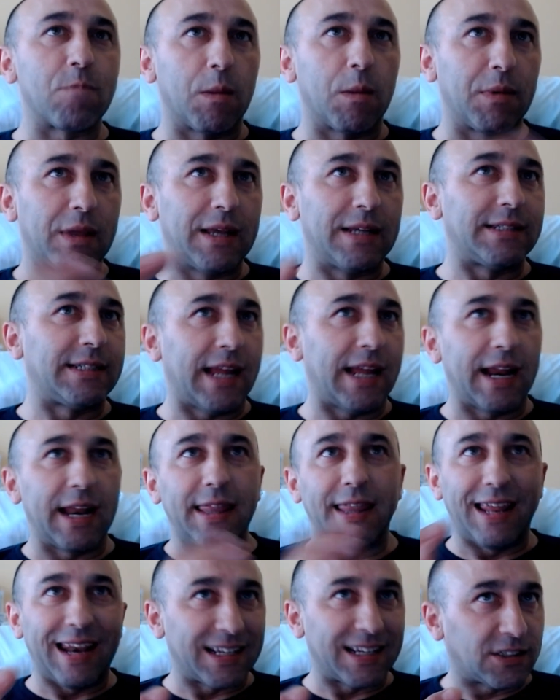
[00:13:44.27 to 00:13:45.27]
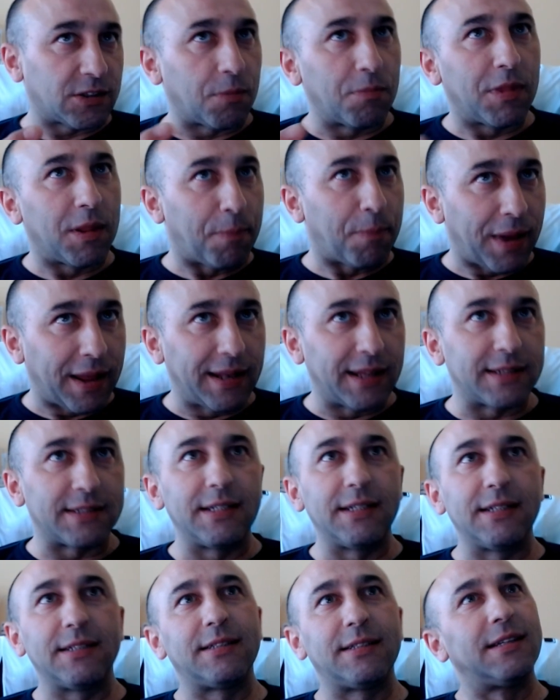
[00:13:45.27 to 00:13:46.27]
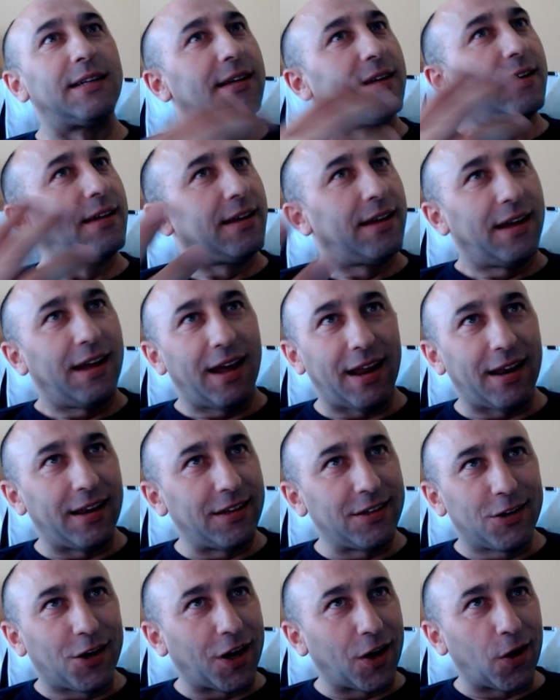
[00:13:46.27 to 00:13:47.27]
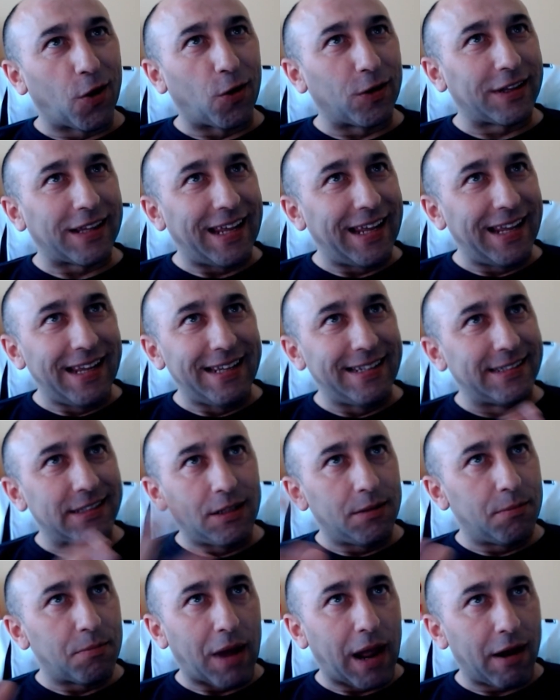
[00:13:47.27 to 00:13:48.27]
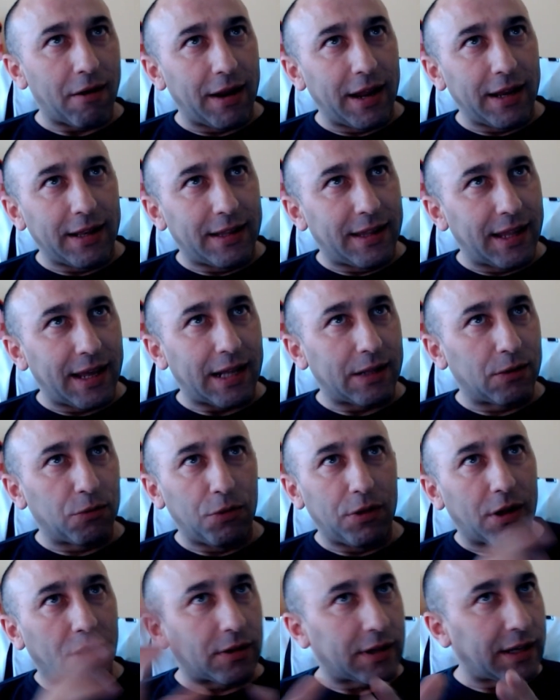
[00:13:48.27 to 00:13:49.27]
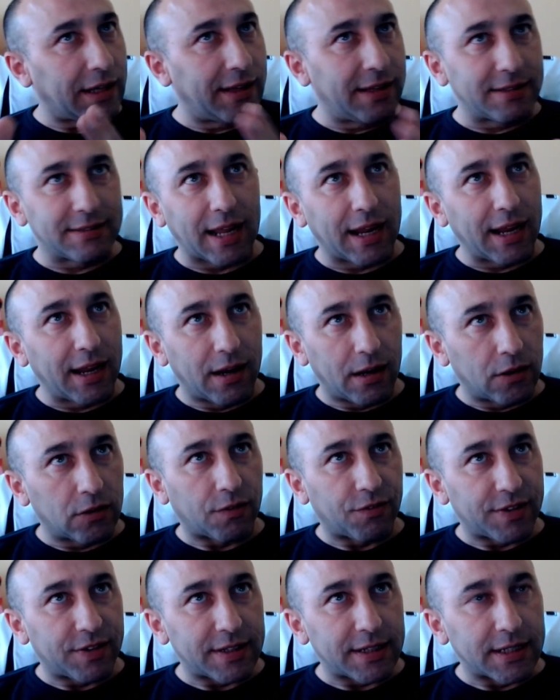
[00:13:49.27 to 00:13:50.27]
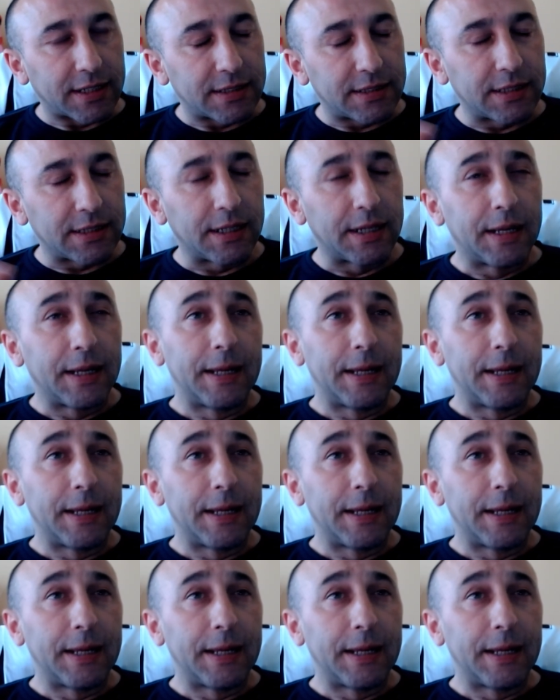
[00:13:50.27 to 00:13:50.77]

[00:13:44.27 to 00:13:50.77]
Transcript: because there are some dependencies, and it cannot easily migrate that without redesigning a lot of things.